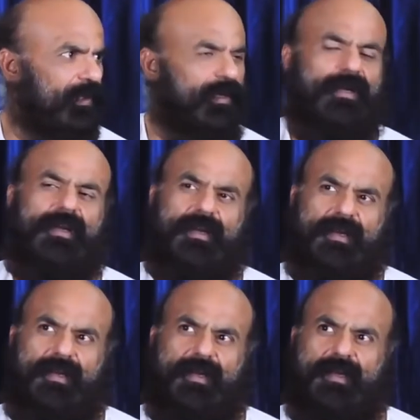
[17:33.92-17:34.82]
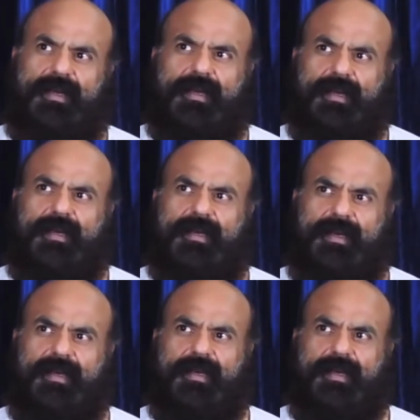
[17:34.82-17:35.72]

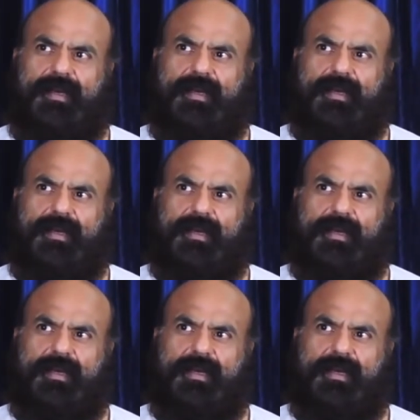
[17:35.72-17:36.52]
No one is speaking in this clip.